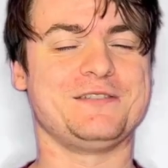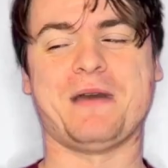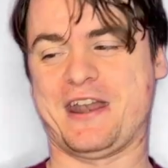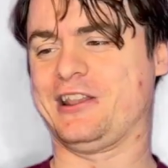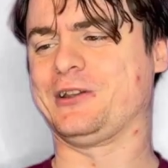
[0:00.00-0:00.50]

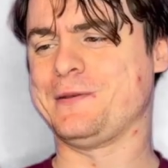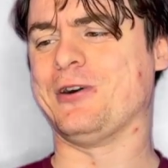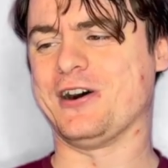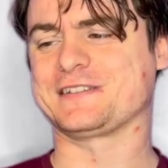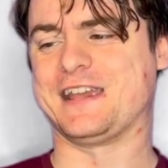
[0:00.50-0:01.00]
Man, a lot of people
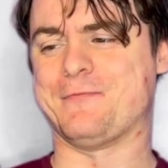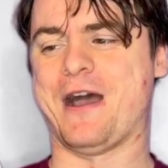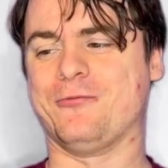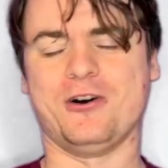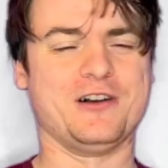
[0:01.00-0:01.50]
are asking
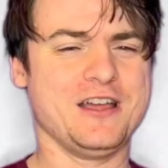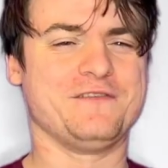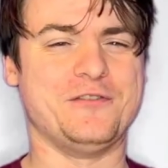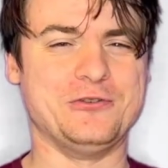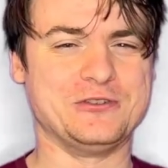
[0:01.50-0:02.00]
about what
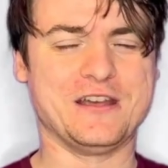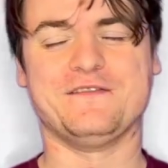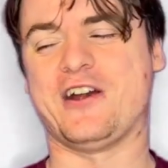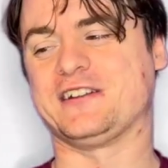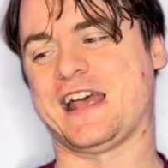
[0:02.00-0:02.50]
food
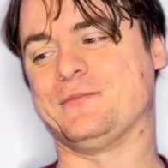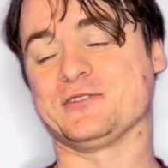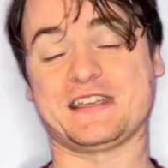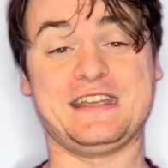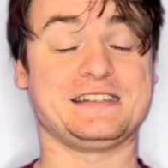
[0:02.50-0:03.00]
various
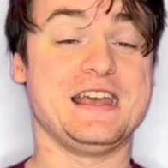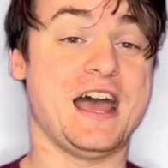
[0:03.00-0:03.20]
animals eat.